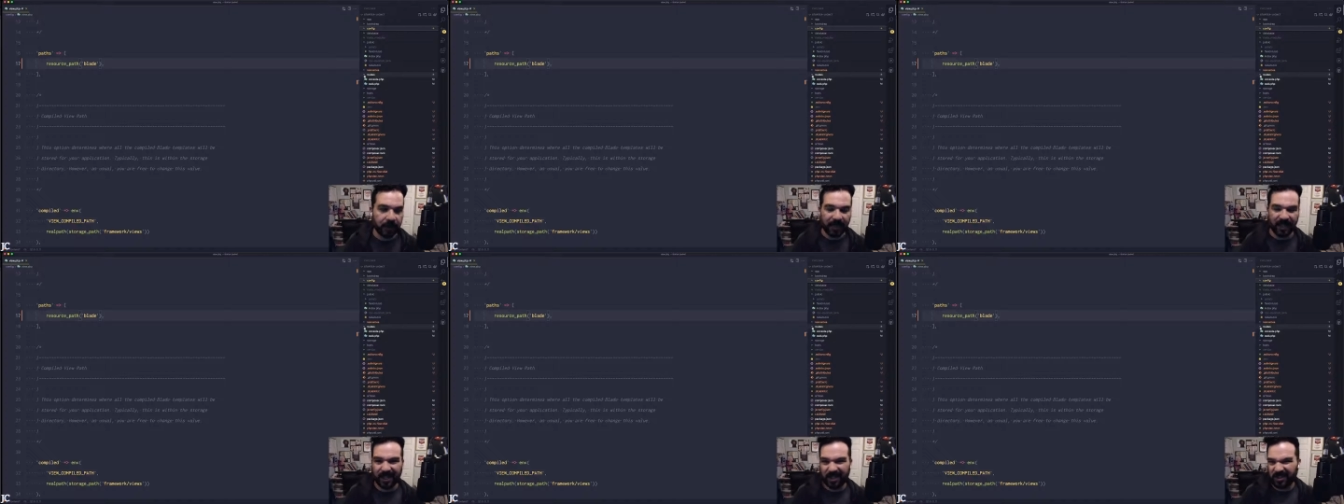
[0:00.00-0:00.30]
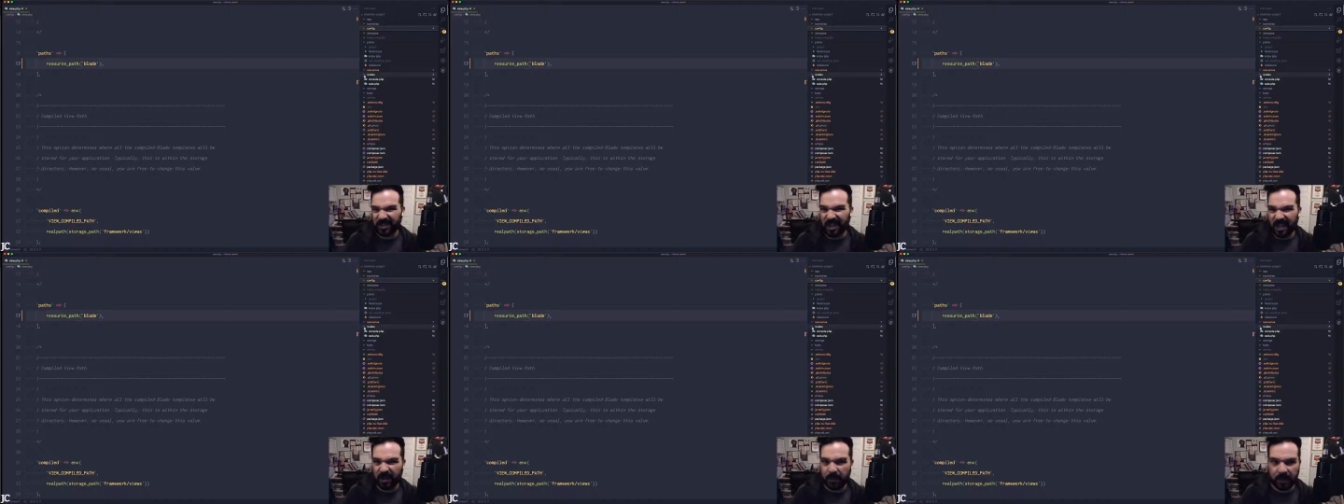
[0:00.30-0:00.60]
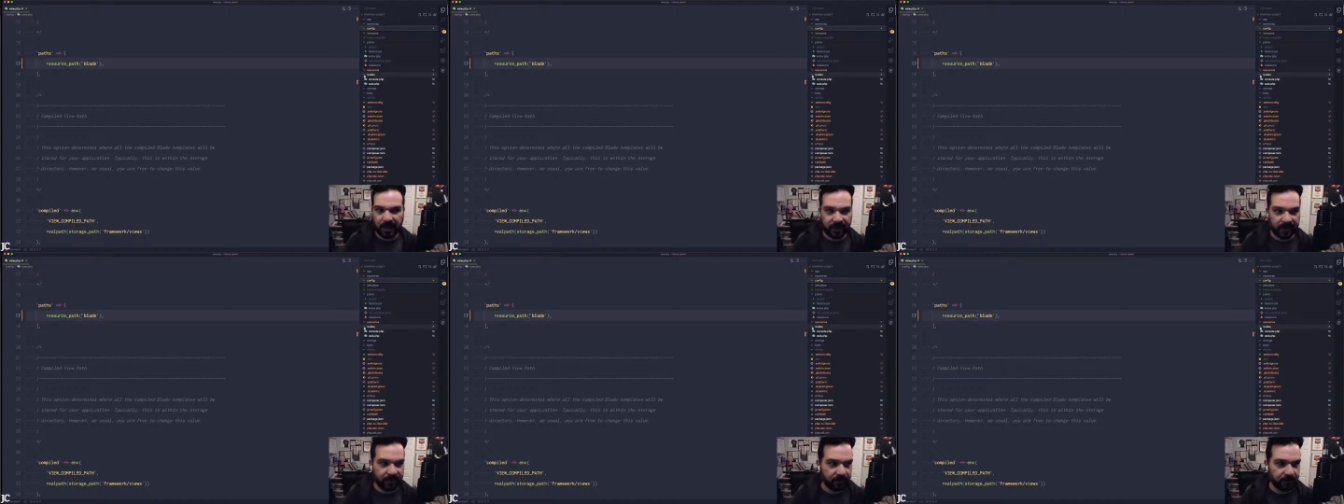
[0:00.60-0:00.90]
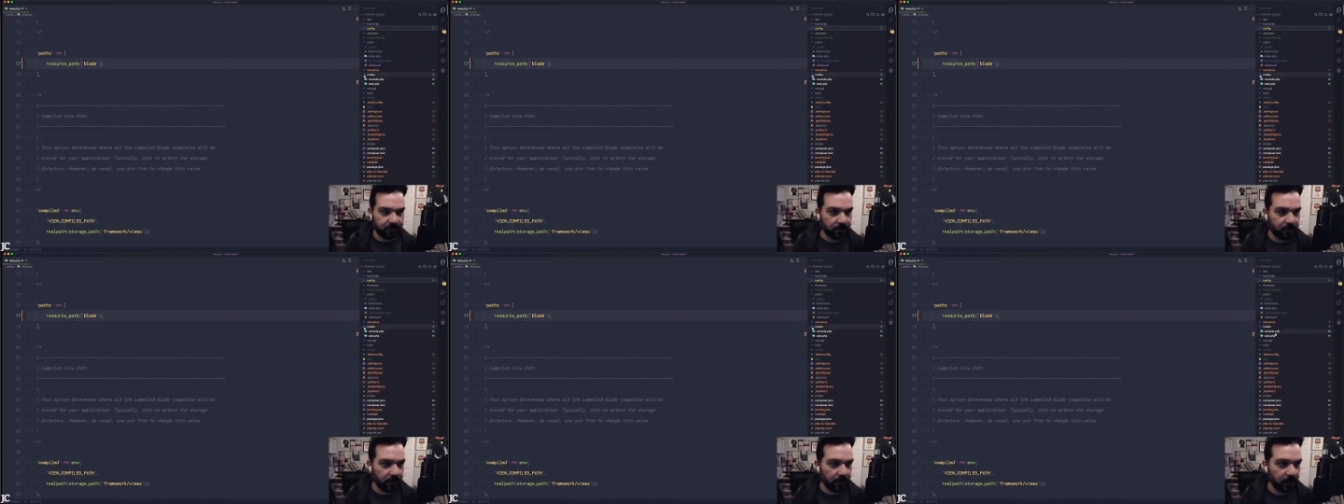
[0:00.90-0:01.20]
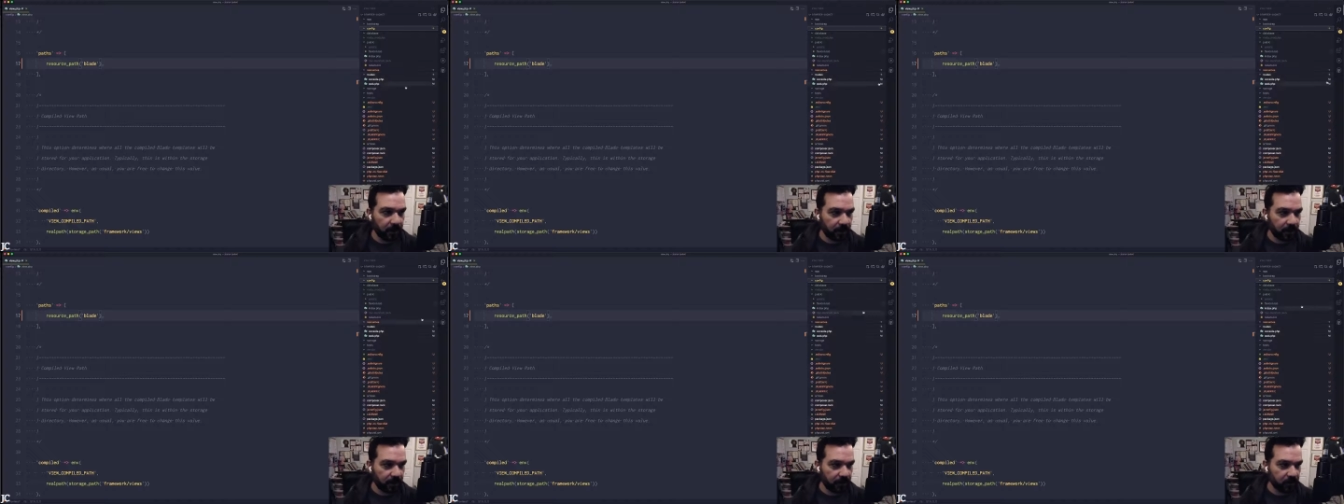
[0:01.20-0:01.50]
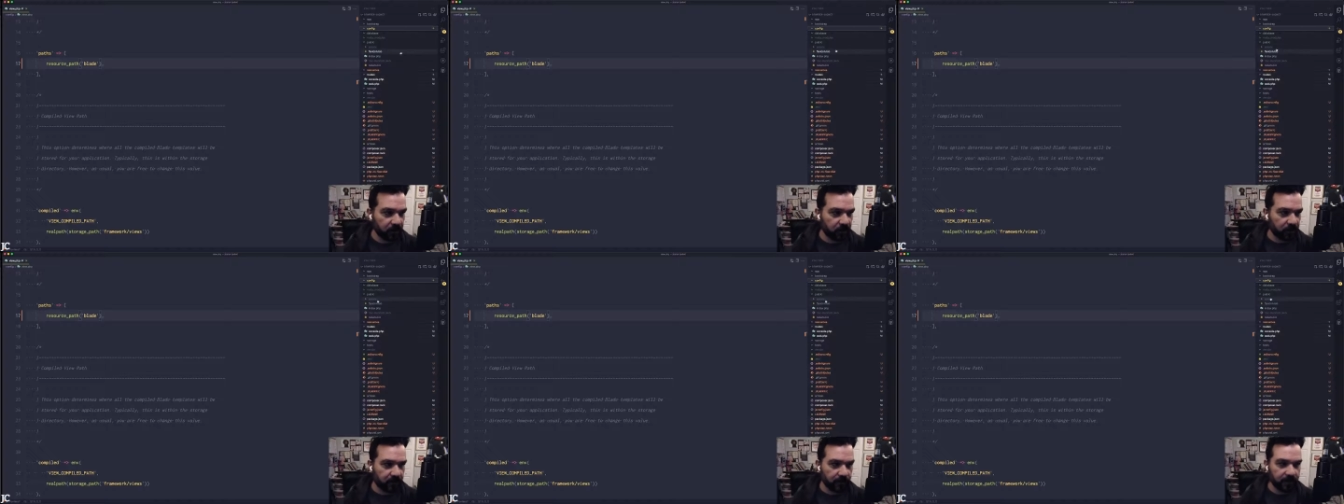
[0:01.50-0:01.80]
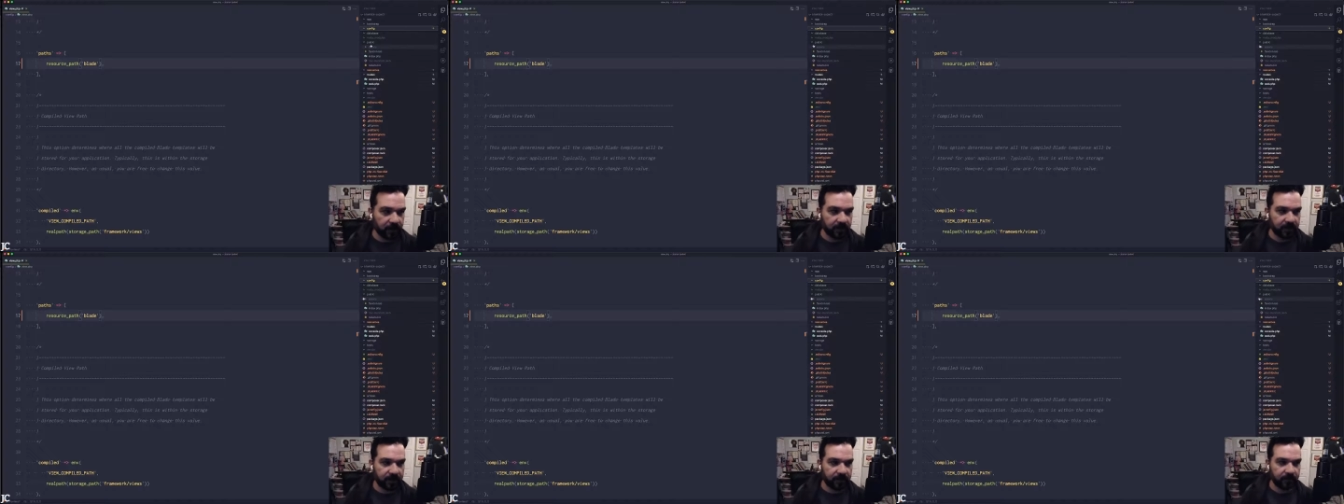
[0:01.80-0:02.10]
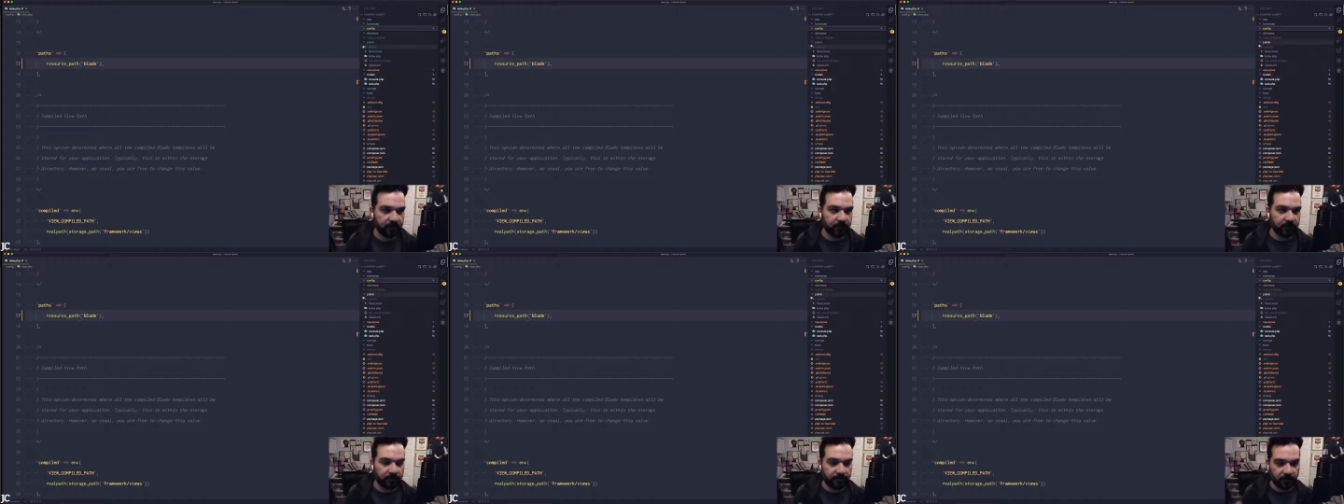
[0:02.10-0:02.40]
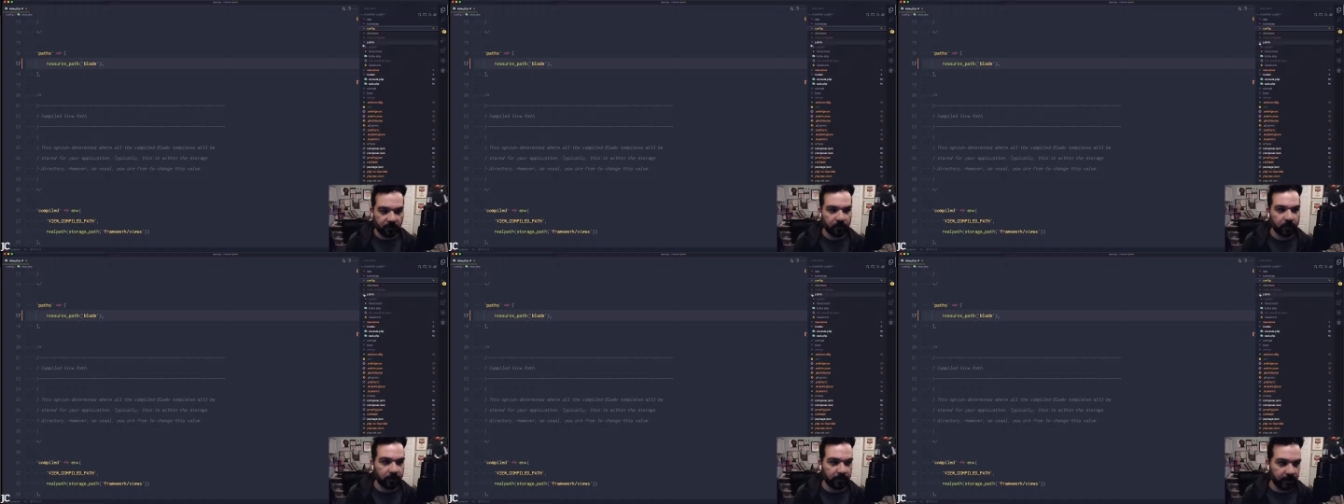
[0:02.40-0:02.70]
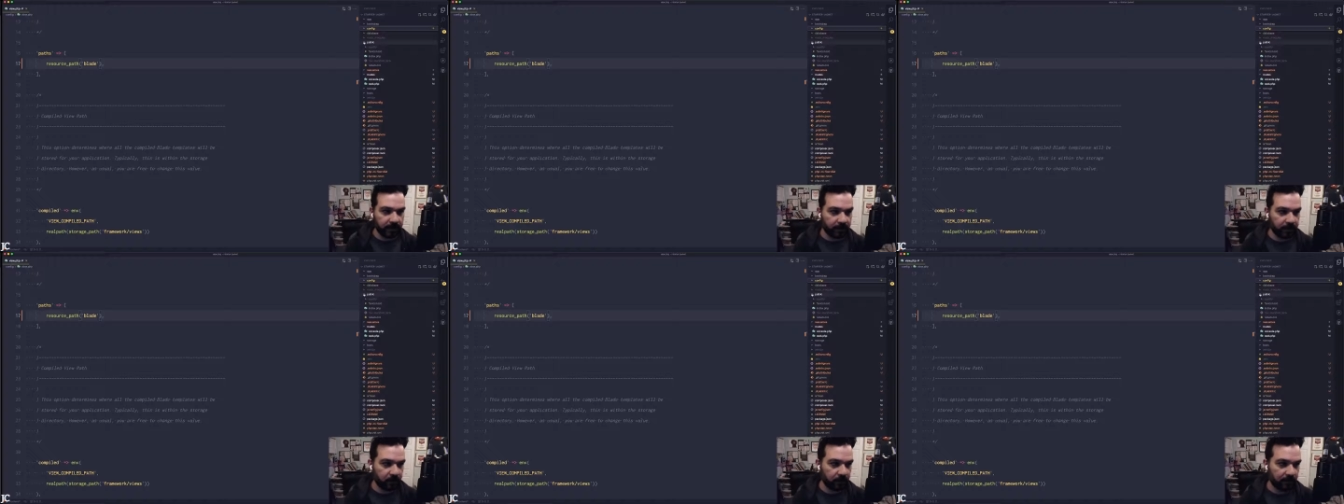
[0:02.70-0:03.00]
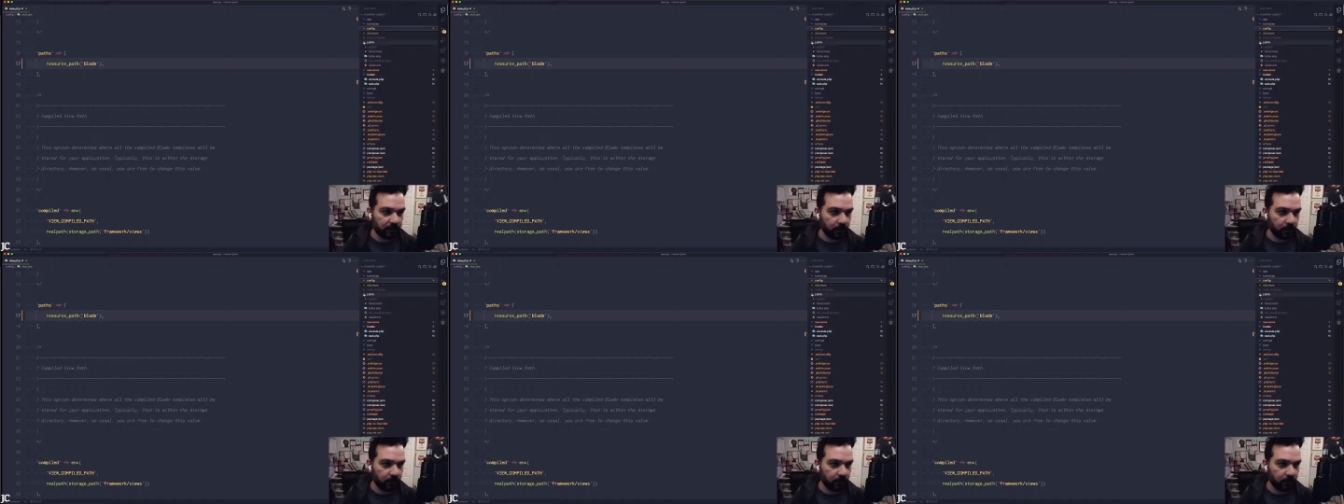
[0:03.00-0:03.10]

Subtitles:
it just kind of makes it's verbally a little bit